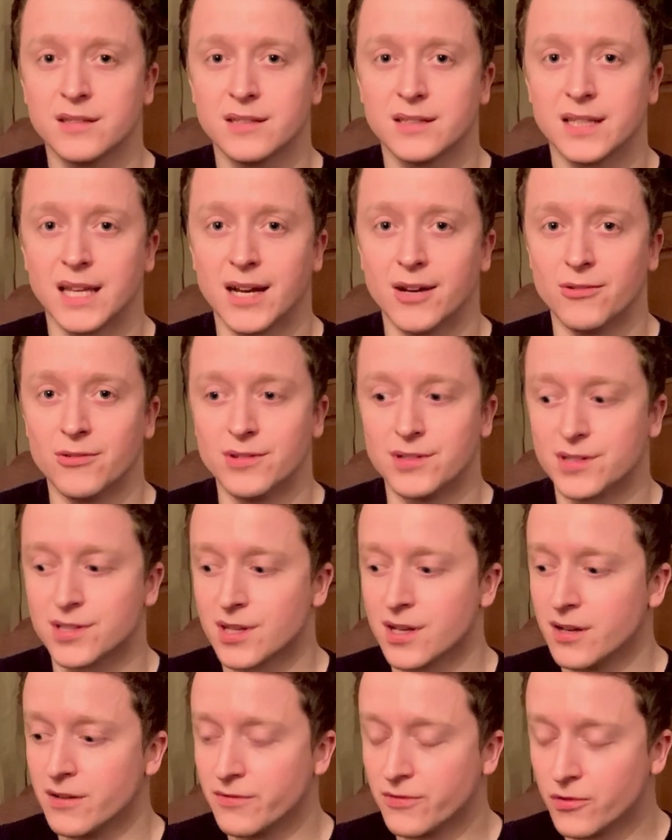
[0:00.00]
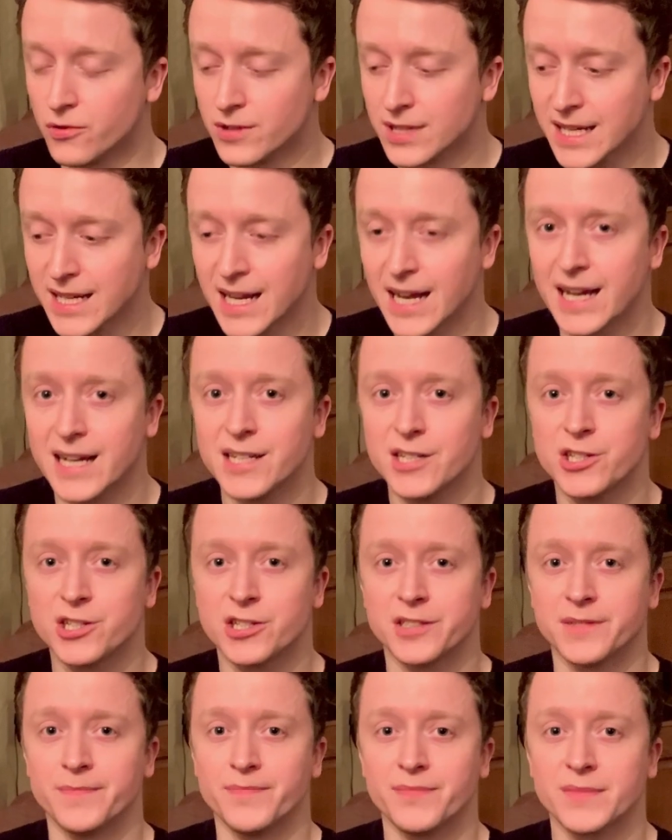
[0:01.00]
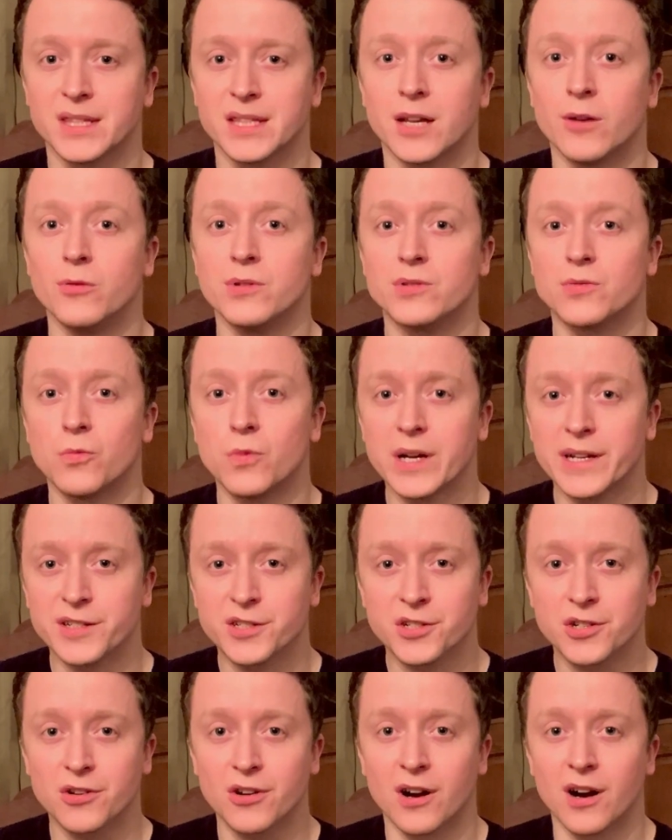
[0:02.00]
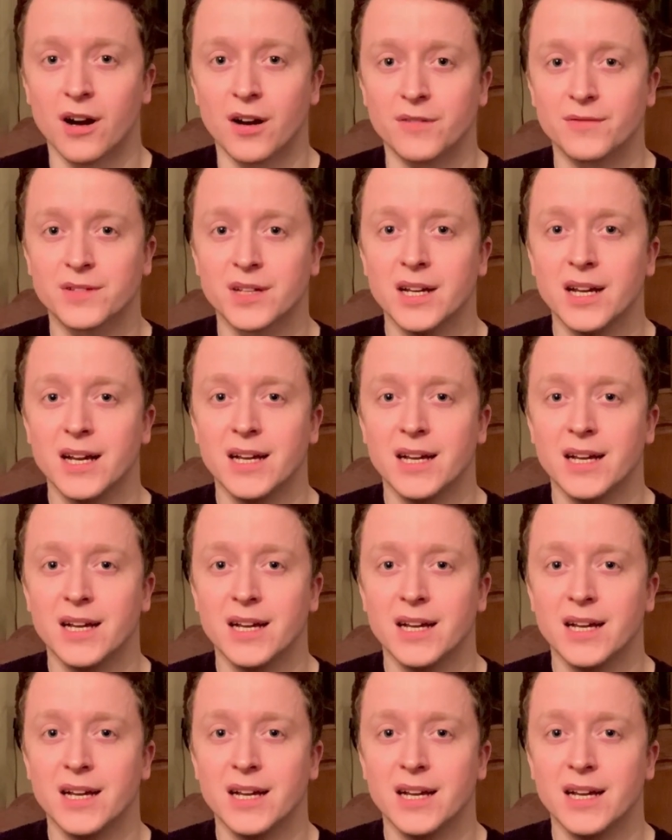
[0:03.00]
there was fornication, there was witchcraft,